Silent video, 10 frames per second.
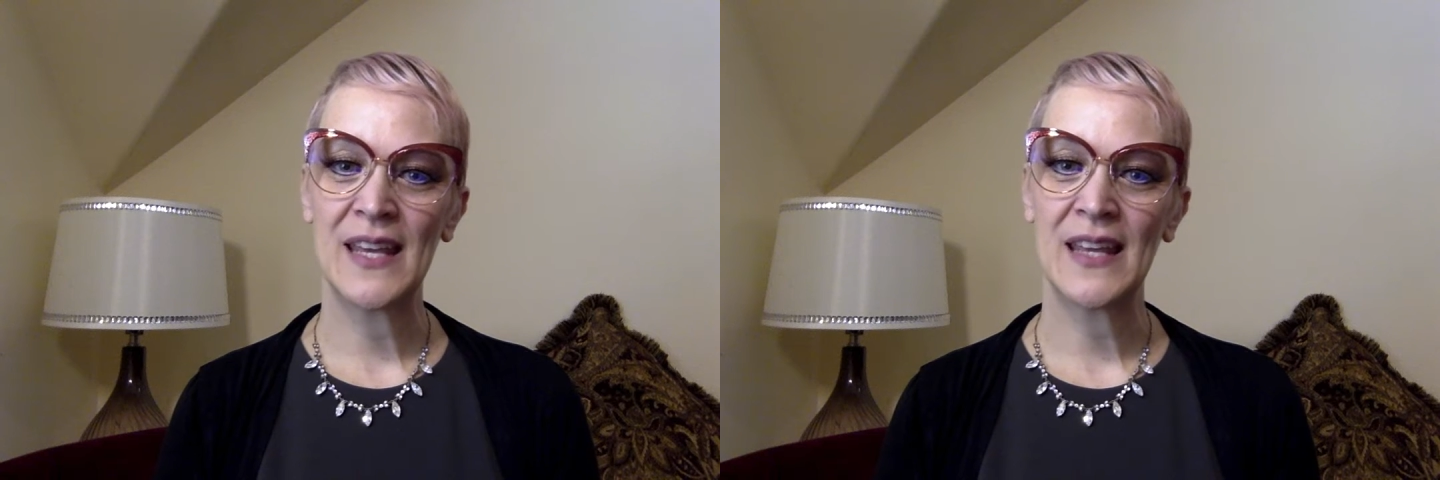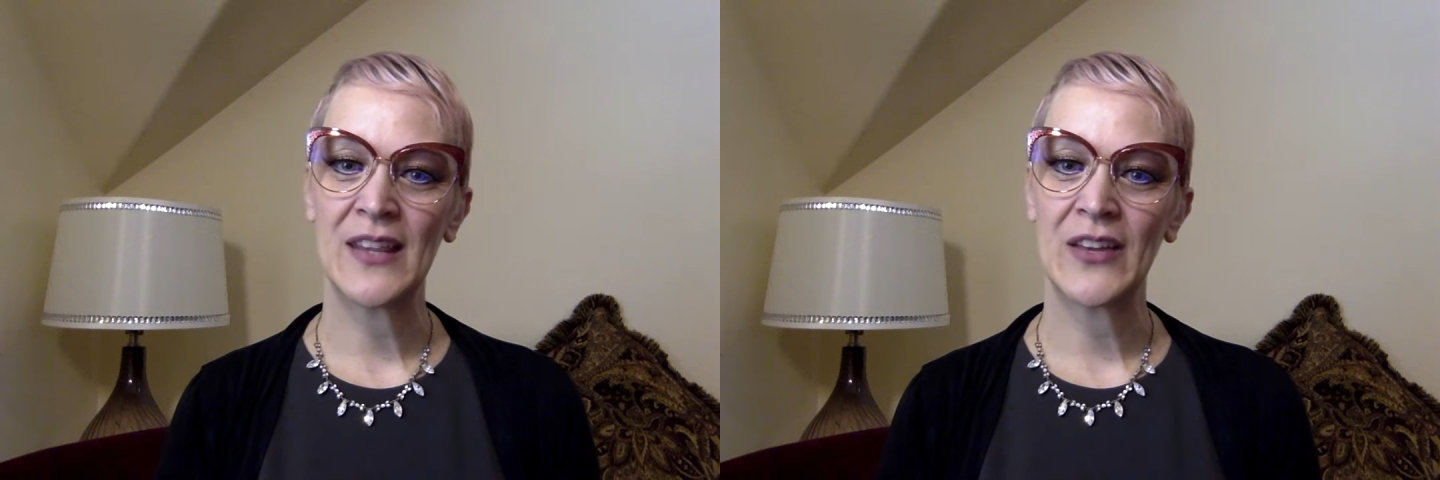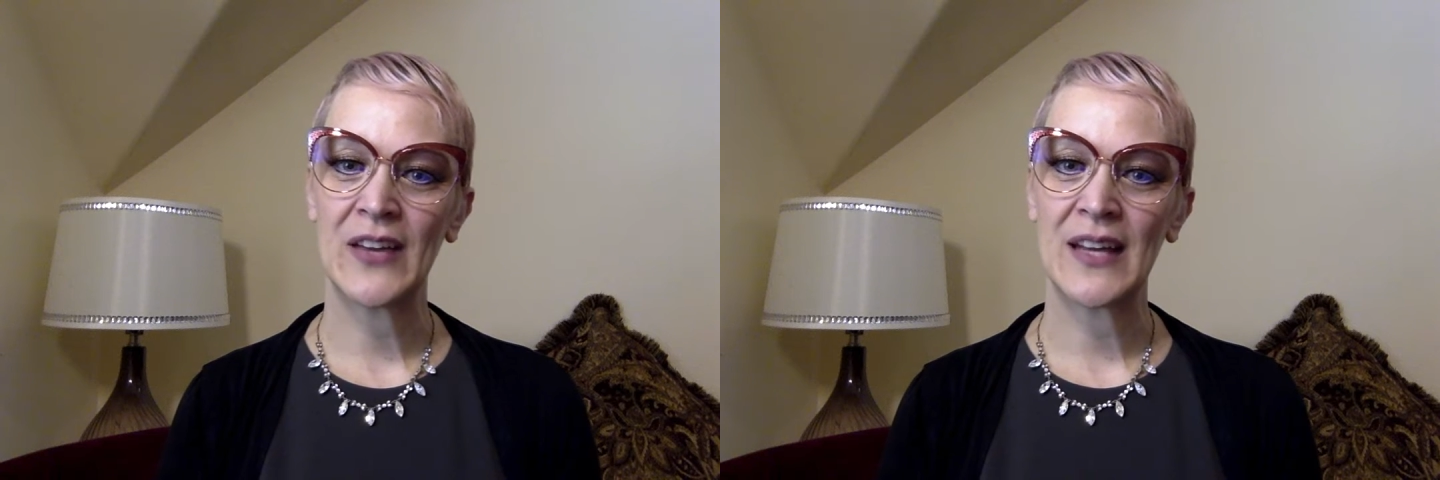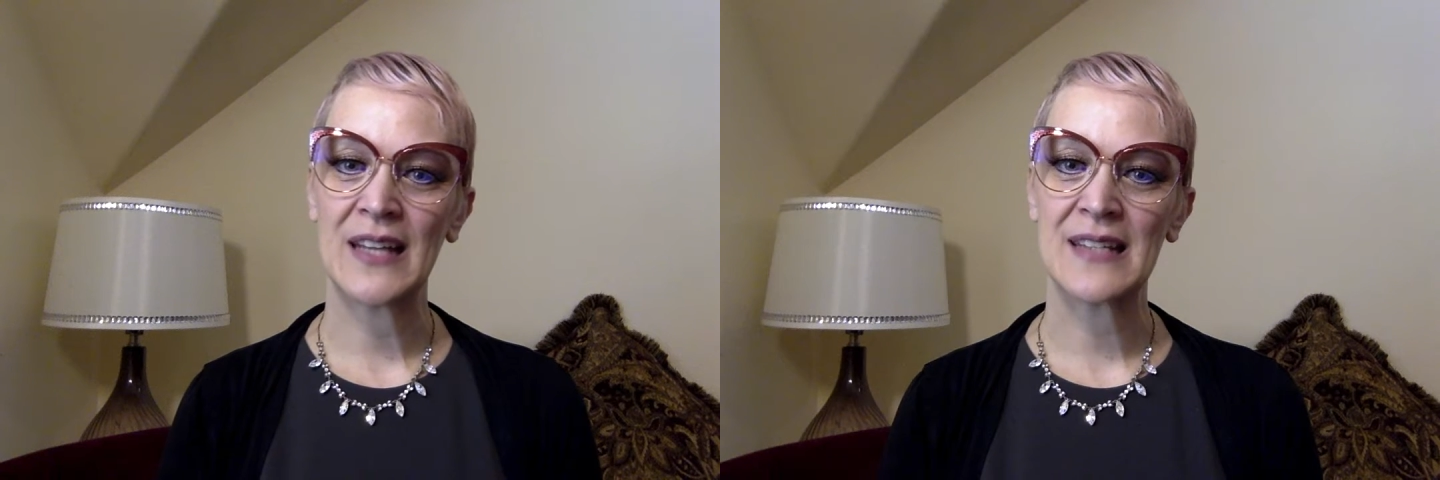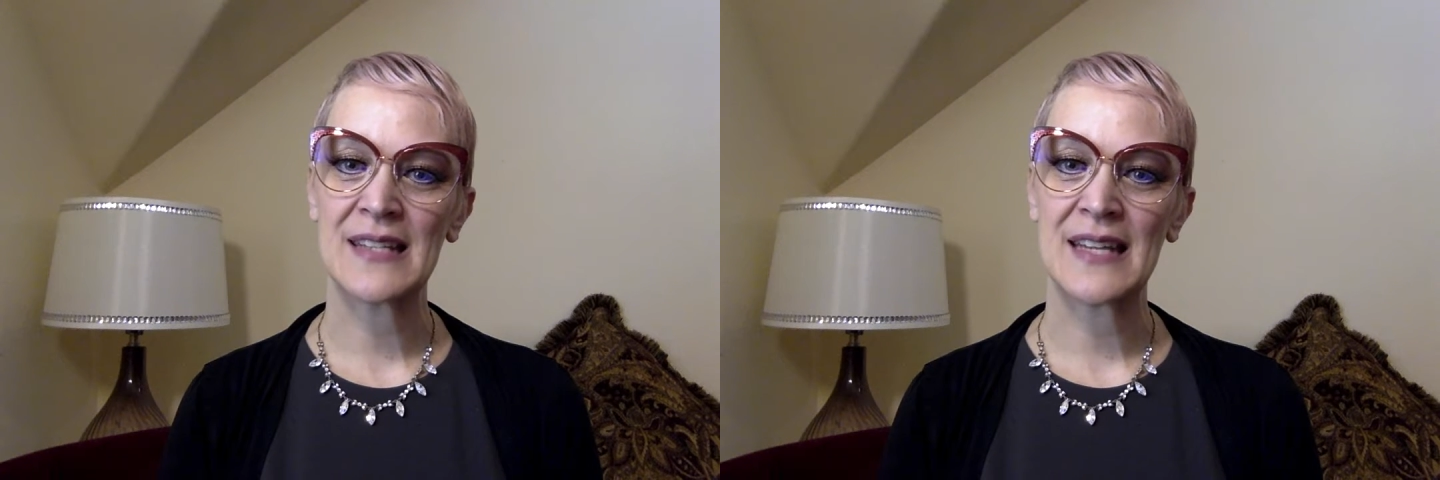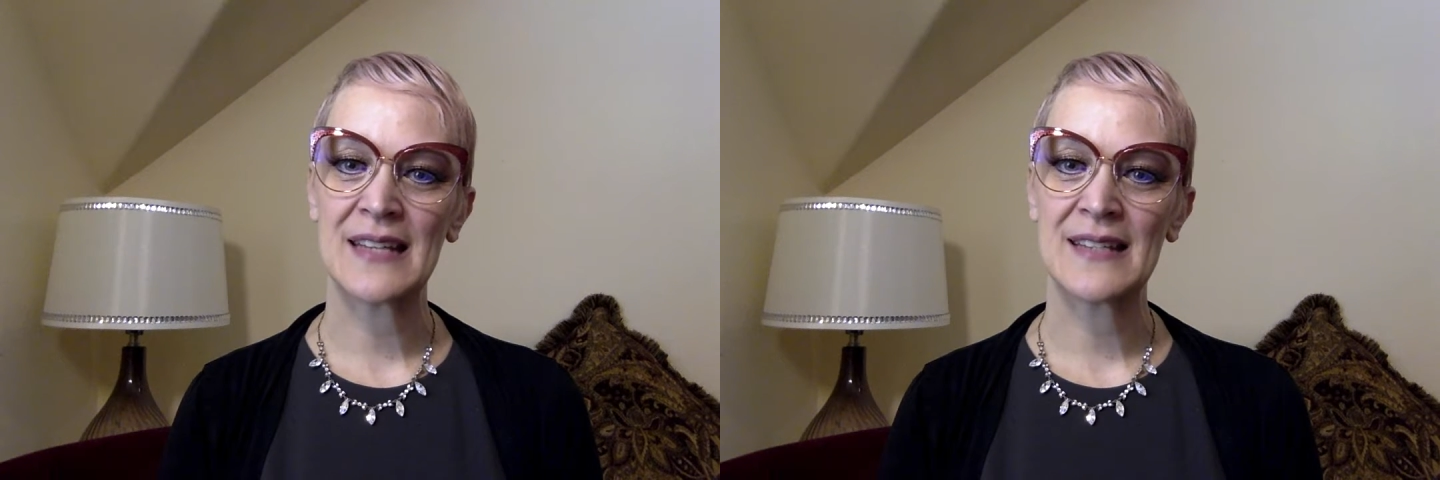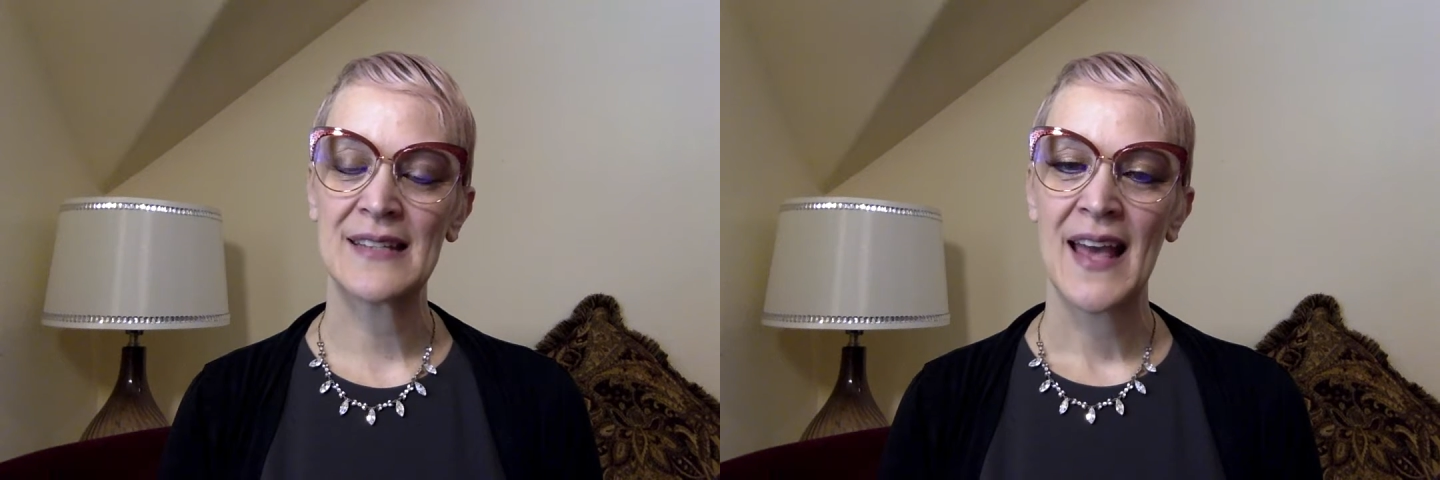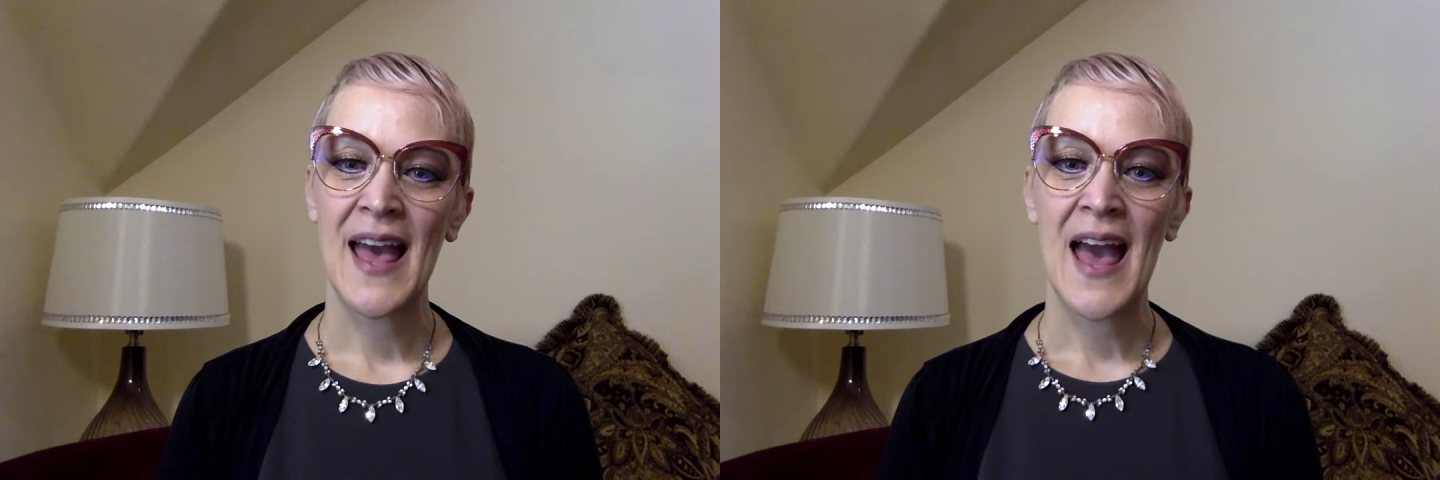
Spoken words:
in the United States.